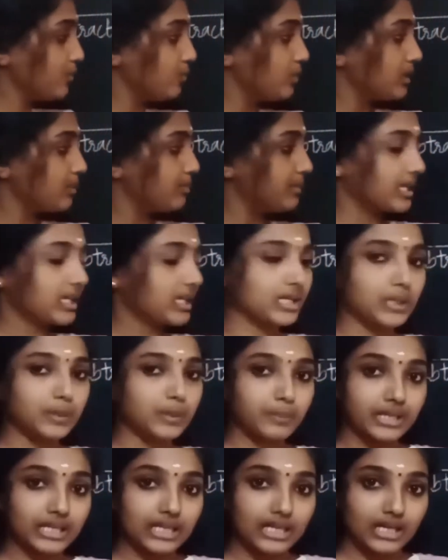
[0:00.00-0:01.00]
will
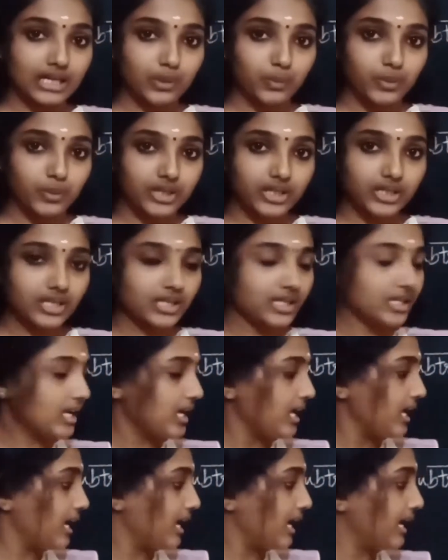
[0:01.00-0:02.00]
become 11.
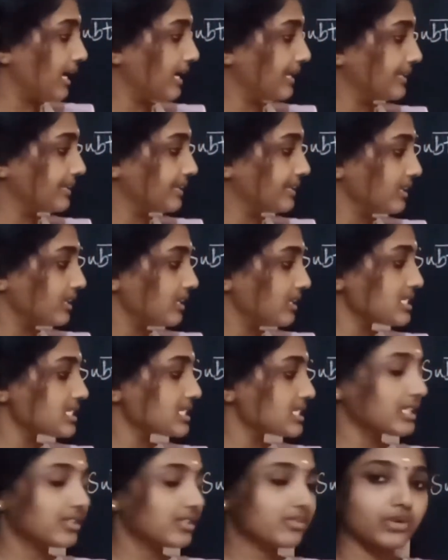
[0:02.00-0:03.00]
And this
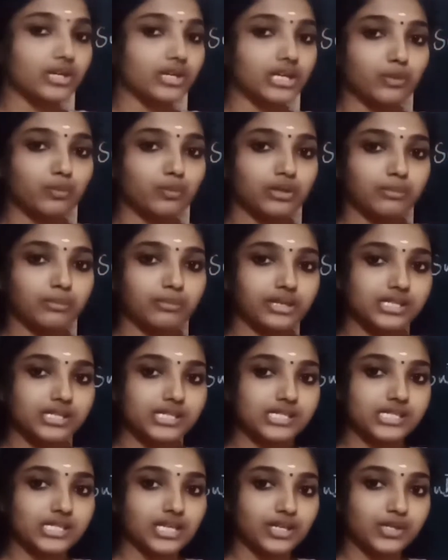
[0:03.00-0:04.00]
3 will be
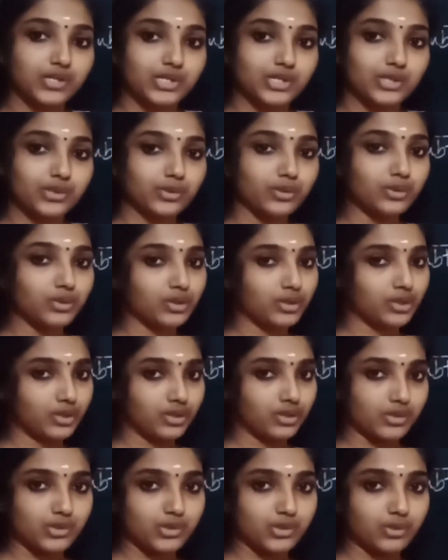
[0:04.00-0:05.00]
changed to
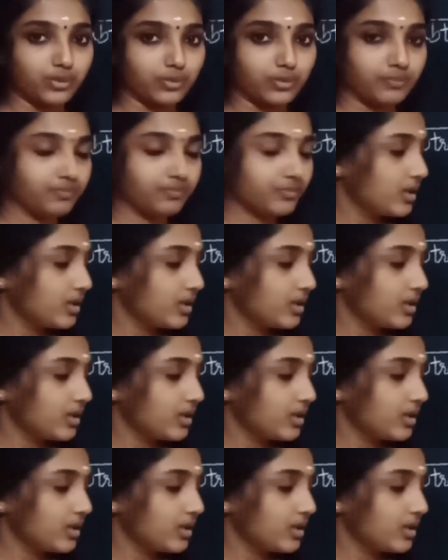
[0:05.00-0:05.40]
2.